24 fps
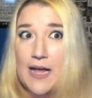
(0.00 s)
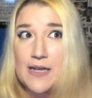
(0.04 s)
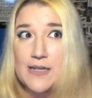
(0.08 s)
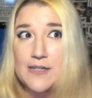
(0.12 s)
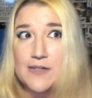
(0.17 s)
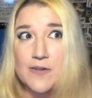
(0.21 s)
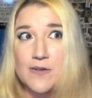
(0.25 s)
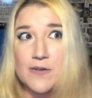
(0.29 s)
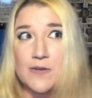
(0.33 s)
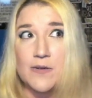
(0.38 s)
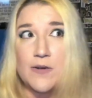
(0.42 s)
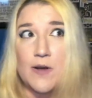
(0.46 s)
I
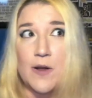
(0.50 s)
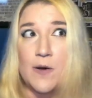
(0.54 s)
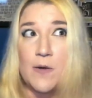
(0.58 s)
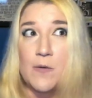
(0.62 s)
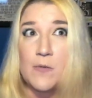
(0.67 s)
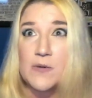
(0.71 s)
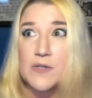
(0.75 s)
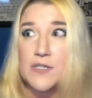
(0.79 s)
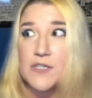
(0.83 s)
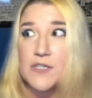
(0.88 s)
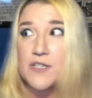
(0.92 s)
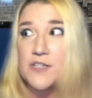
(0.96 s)
don't know
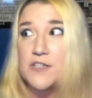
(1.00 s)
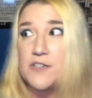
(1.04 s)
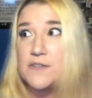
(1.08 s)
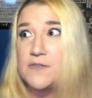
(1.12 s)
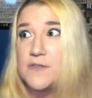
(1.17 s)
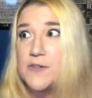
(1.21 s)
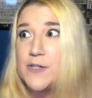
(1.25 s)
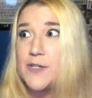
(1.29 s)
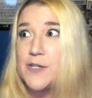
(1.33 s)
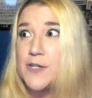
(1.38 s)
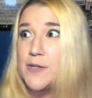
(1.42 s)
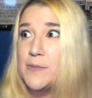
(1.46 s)
what to do
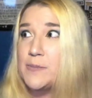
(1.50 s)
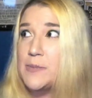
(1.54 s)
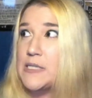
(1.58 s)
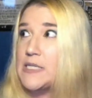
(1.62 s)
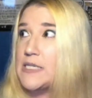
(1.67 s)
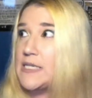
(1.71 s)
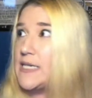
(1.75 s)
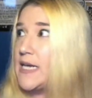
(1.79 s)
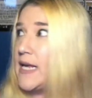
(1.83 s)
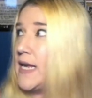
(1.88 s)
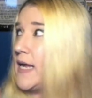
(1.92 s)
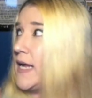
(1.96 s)
for derps
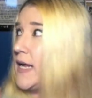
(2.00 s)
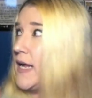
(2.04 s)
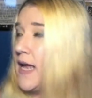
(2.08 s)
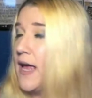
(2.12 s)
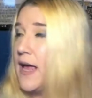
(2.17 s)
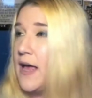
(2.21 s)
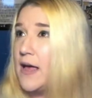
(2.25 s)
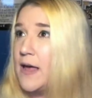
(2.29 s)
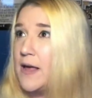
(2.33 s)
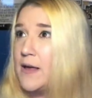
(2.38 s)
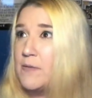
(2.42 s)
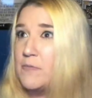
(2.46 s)
today.
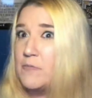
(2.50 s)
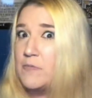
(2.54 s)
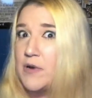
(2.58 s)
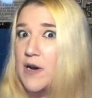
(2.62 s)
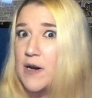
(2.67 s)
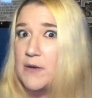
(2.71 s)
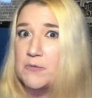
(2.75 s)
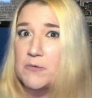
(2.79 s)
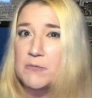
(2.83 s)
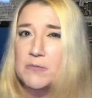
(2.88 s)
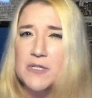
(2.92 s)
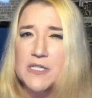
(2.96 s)

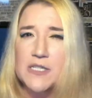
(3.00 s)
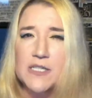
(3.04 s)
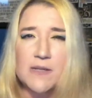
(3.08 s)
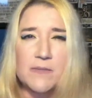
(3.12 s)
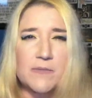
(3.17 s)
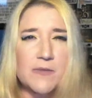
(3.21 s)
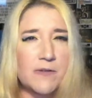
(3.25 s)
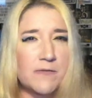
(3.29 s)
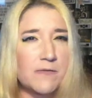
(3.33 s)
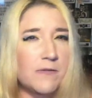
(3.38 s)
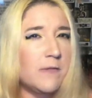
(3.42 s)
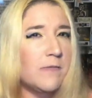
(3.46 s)
Probably
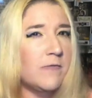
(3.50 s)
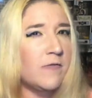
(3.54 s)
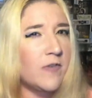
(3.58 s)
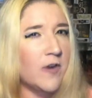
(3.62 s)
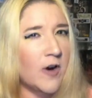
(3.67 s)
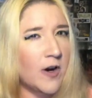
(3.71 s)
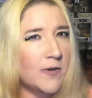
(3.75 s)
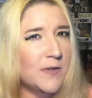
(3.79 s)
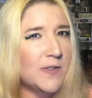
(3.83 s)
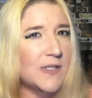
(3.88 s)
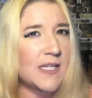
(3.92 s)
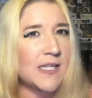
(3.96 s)
something from
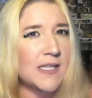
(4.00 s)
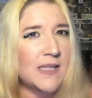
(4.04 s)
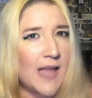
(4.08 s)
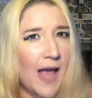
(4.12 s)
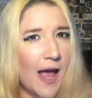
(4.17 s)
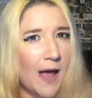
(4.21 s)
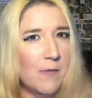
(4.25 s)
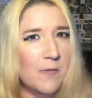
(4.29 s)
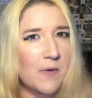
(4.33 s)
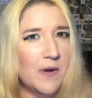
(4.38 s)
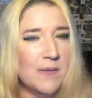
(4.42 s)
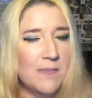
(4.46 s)
Frozen.
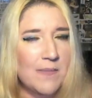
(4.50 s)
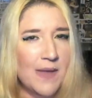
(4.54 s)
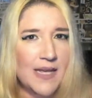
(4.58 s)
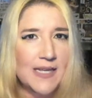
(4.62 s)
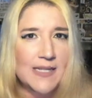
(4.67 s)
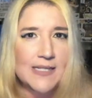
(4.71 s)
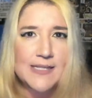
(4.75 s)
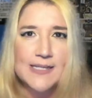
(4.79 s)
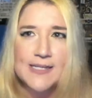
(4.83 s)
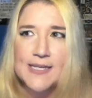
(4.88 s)
That would make